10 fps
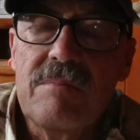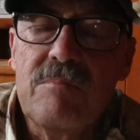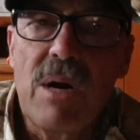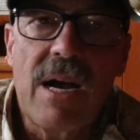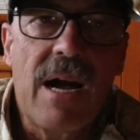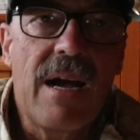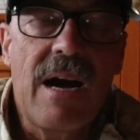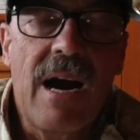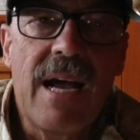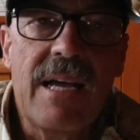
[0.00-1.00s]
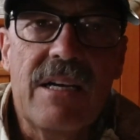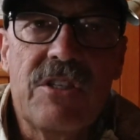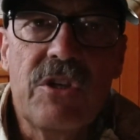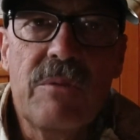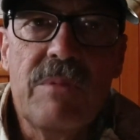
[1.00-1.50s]
but I
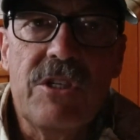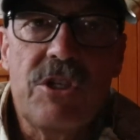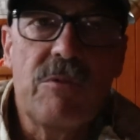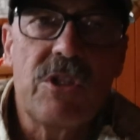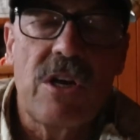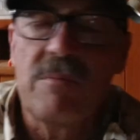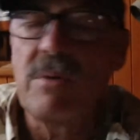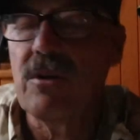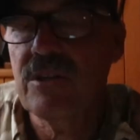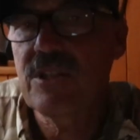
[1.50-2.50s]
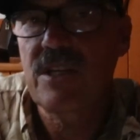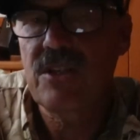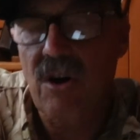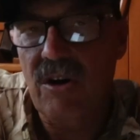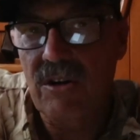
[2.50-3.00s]
assumed that she was on the boat, because I
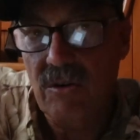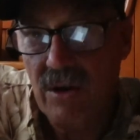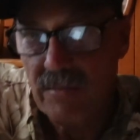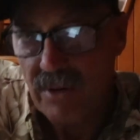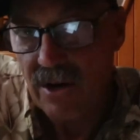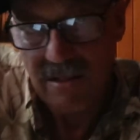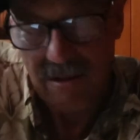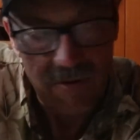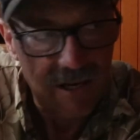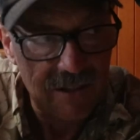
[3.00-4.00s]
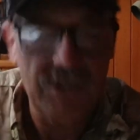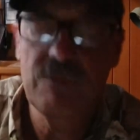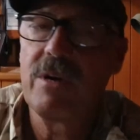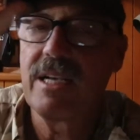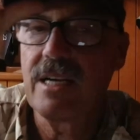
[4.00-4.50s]
saw her go on the boat. I thought, well, she'll
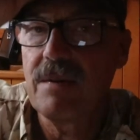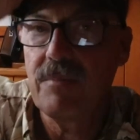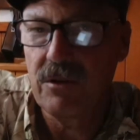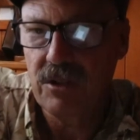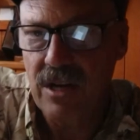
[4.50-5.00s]
wake up. There's